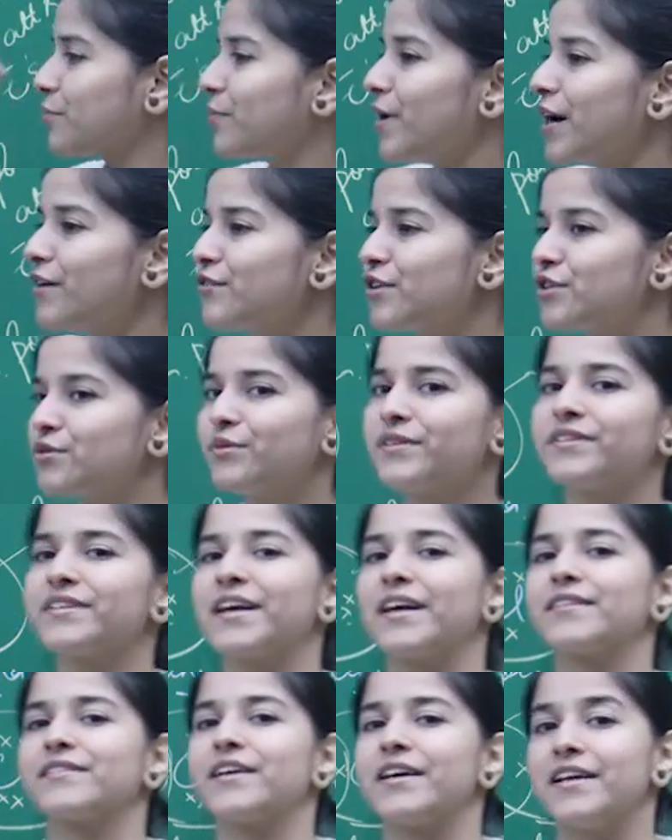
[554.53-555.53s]
power to
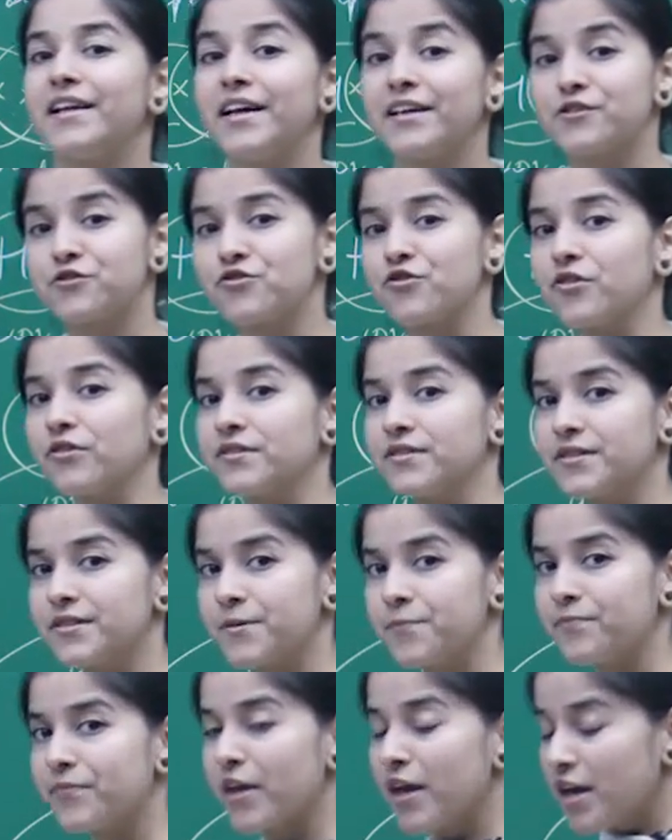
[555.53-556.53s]
attract the
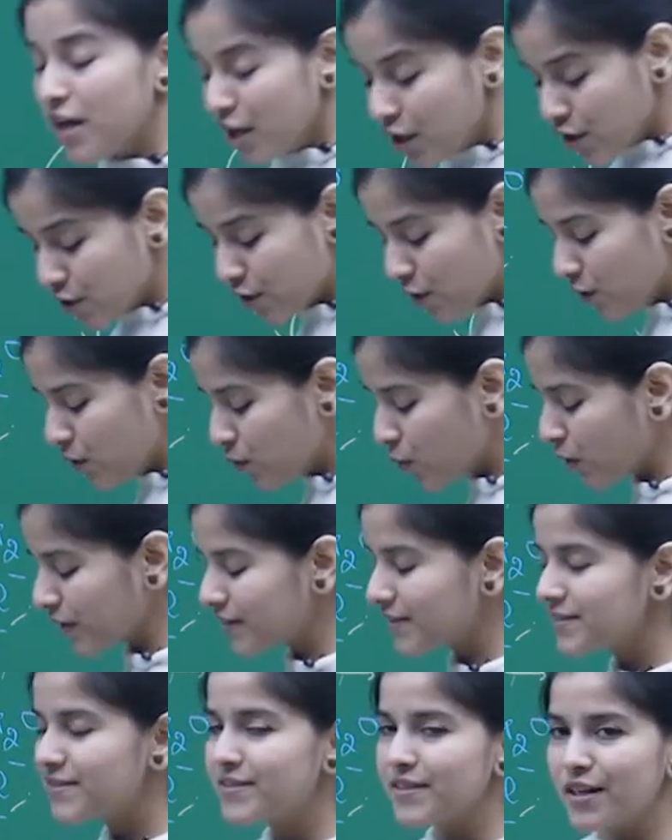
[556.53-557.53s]
electrons. You know
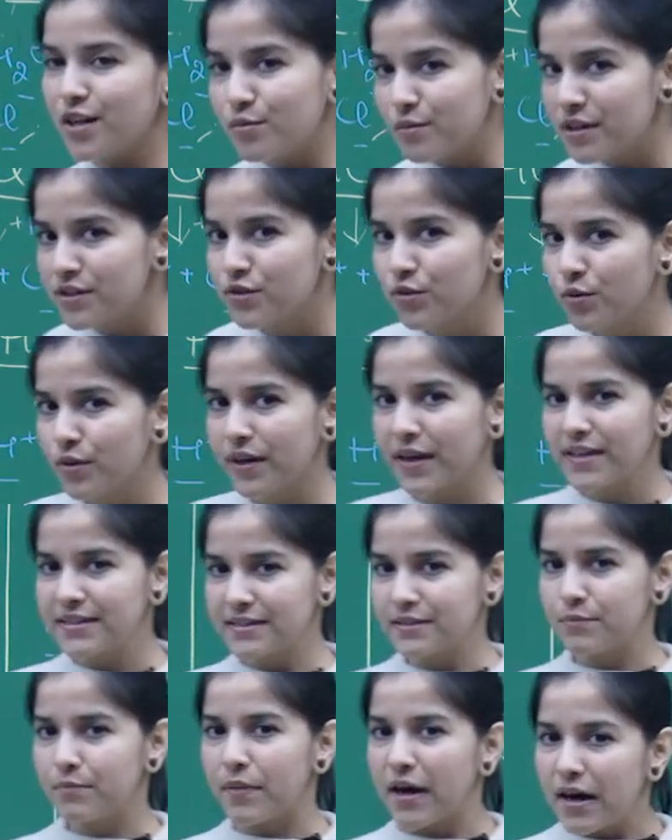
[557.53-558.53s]
what this term is known as
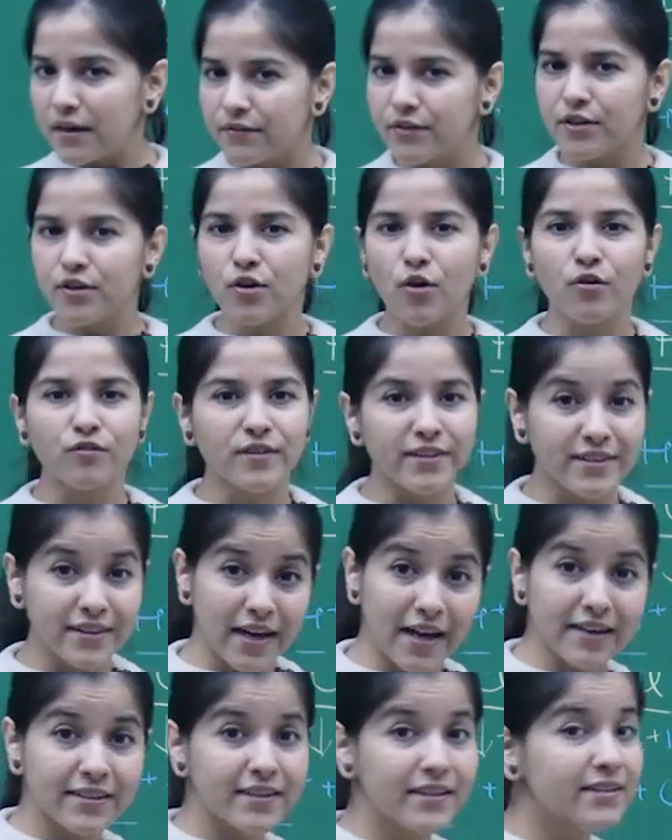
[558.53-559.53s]
the power of
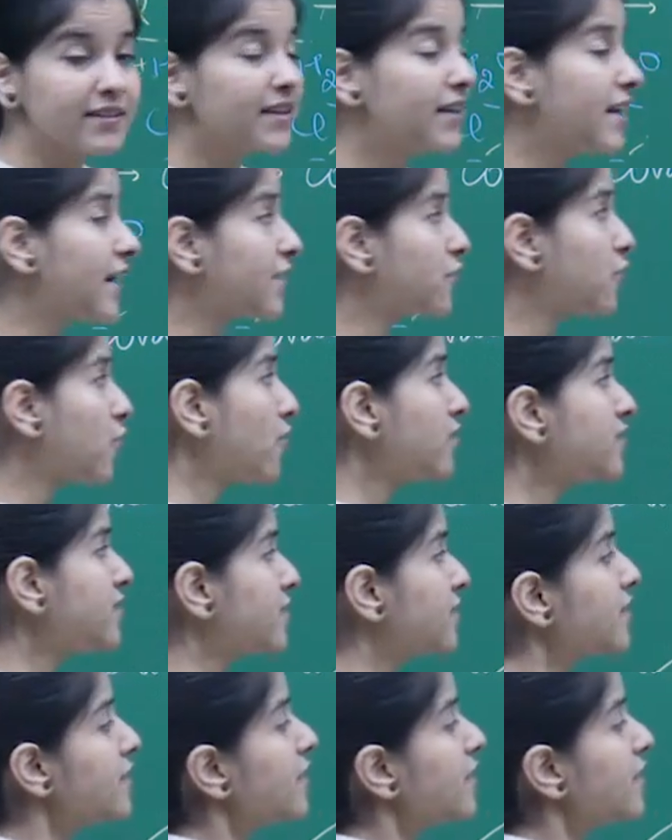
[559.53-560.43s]
attracting the electrons?